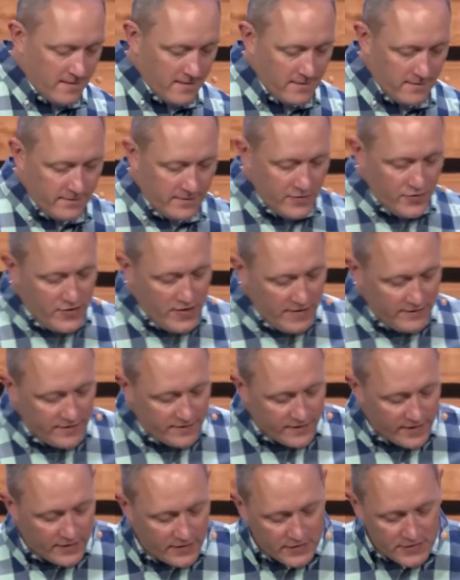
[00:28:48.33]
See,
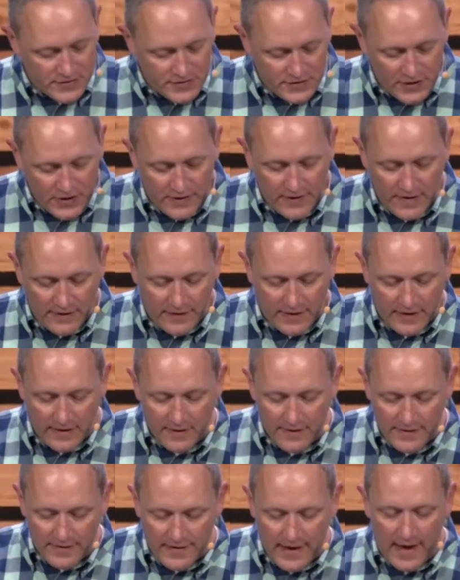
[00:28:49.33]
Jesus understood that at the end of
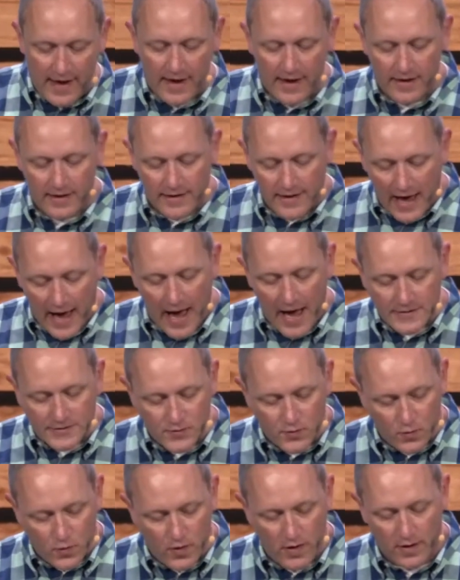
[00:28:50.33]
the day, God's
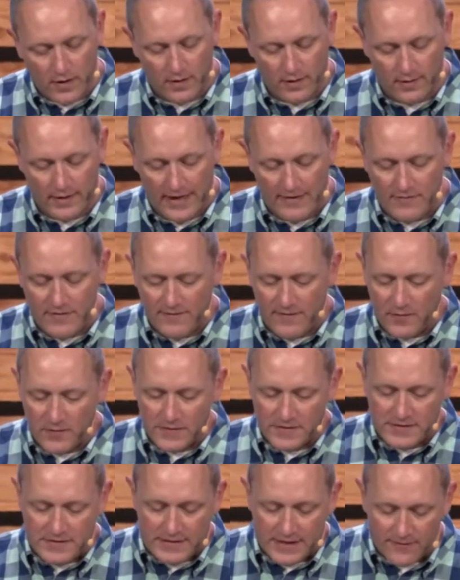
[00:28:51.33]
will, even if it
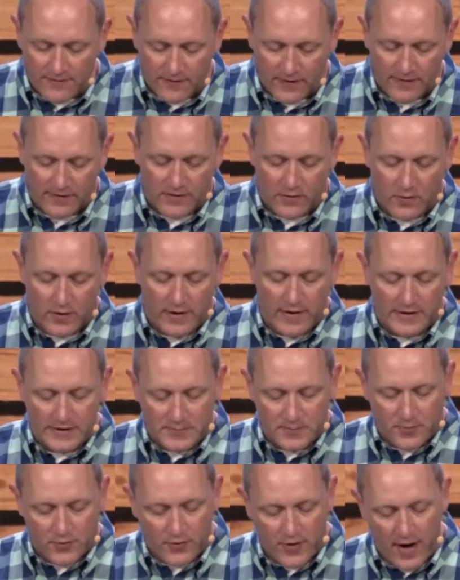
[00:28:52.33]
was different than what his
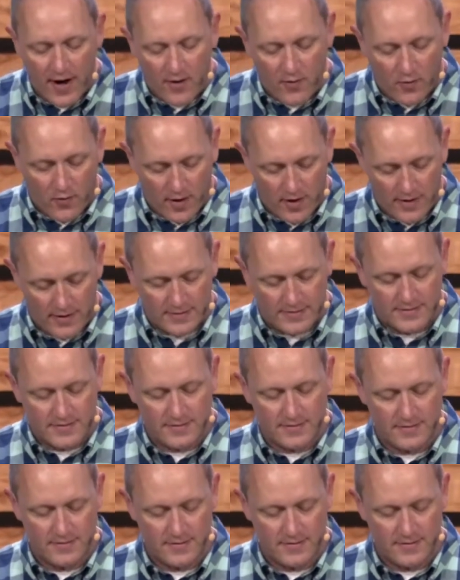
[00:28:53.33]
prayer was